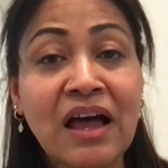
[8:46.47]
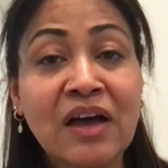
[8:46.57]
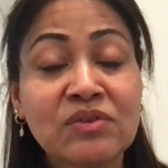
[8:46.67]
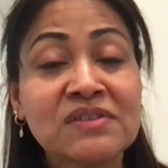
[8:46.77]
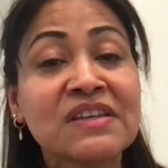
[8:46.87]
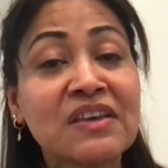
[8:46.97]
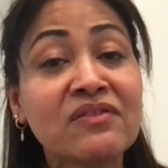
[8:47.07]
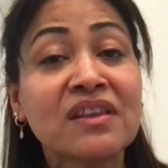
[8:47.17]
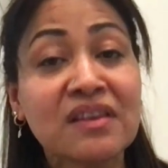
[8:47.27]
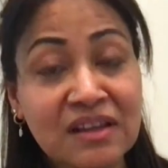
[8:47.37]
I was
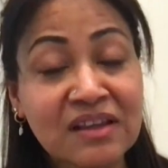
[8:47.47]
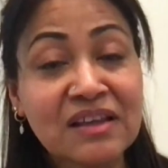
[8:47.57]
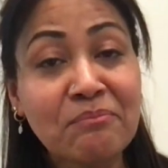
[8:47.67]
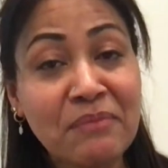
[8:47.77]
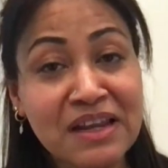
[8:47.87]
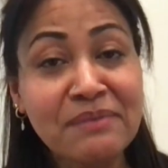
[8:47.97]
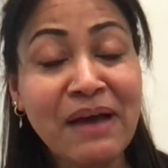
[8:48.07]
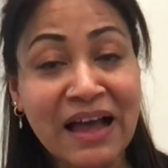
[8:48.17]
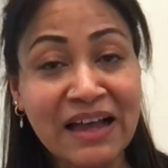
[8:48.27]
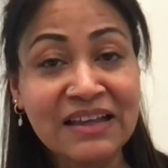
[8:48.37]
given money
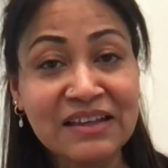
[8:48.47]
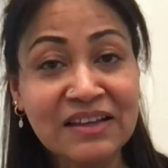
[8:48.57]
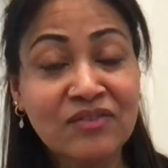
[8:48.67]
back